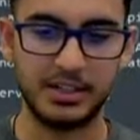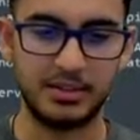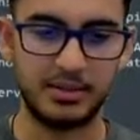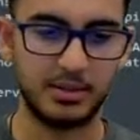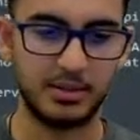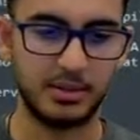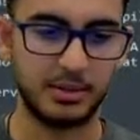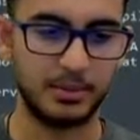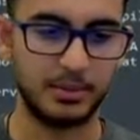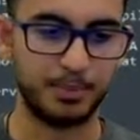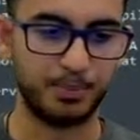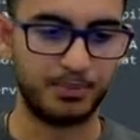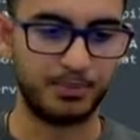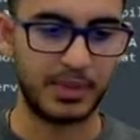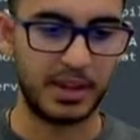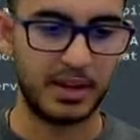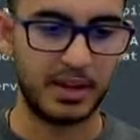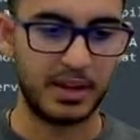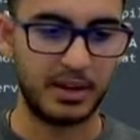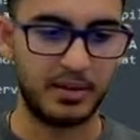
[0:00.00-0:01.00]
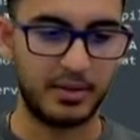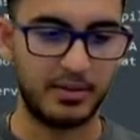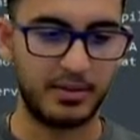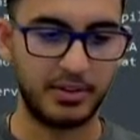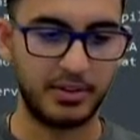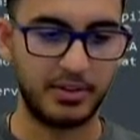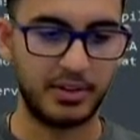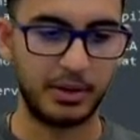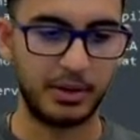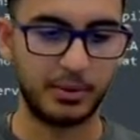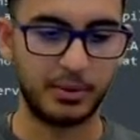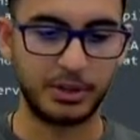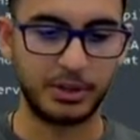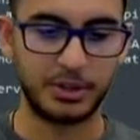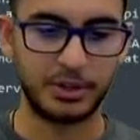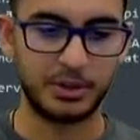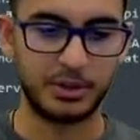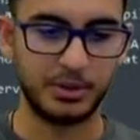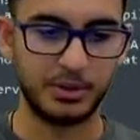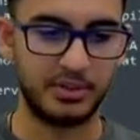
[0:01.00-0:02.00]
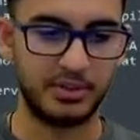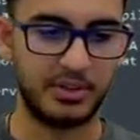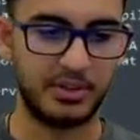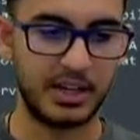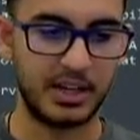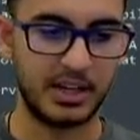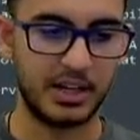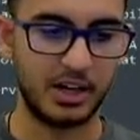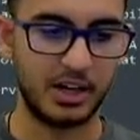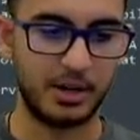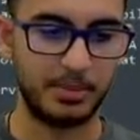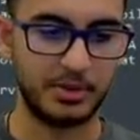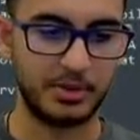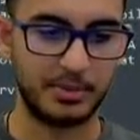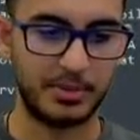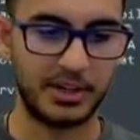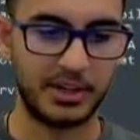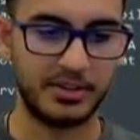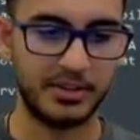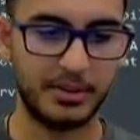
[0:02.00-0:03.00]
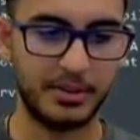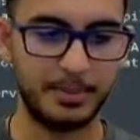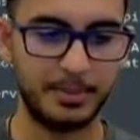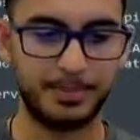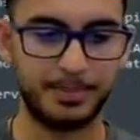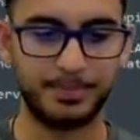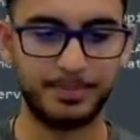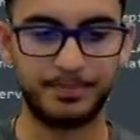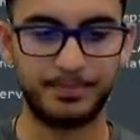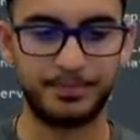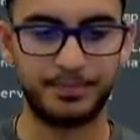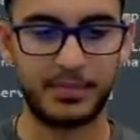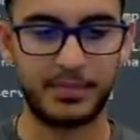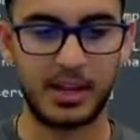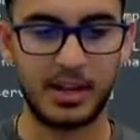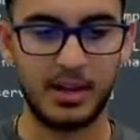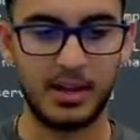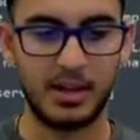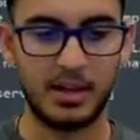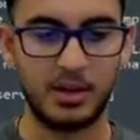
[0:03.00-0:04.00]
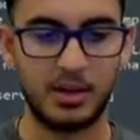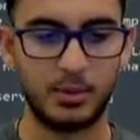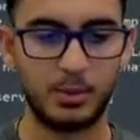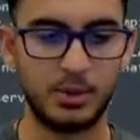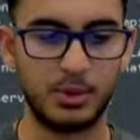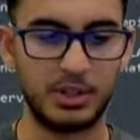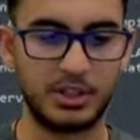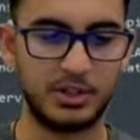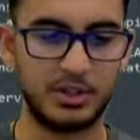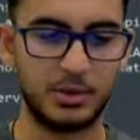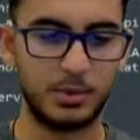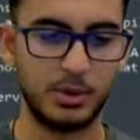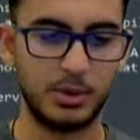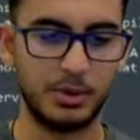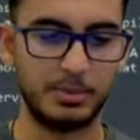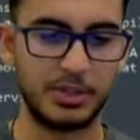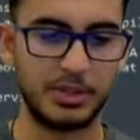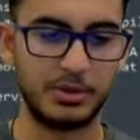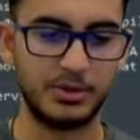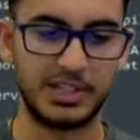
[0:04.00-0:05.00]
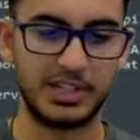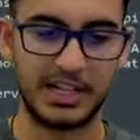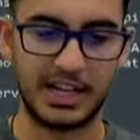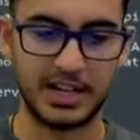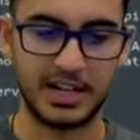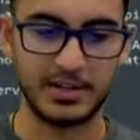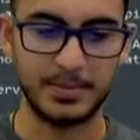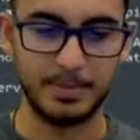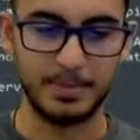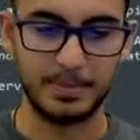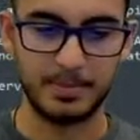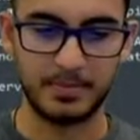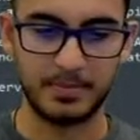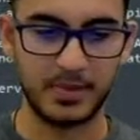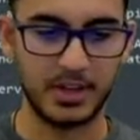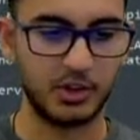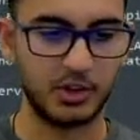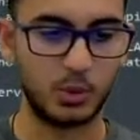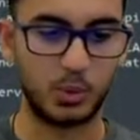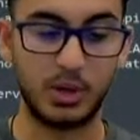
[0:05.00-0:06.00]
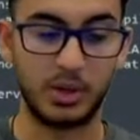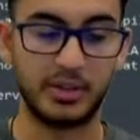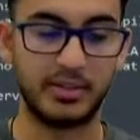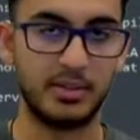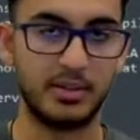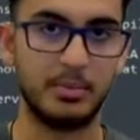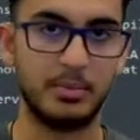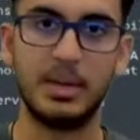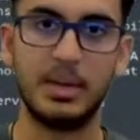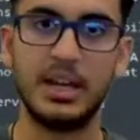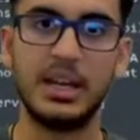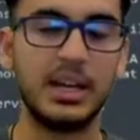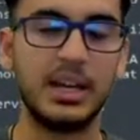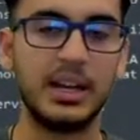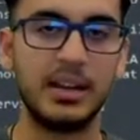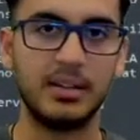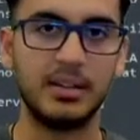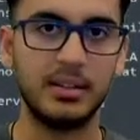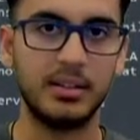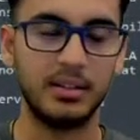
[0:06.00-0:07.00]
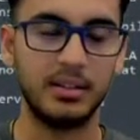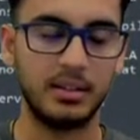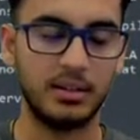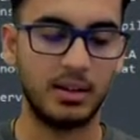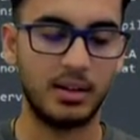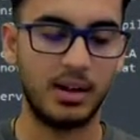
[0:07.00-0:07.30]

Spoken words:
So first thing you want to show is the optimizer, which we'll be using Adam. It works in many cases.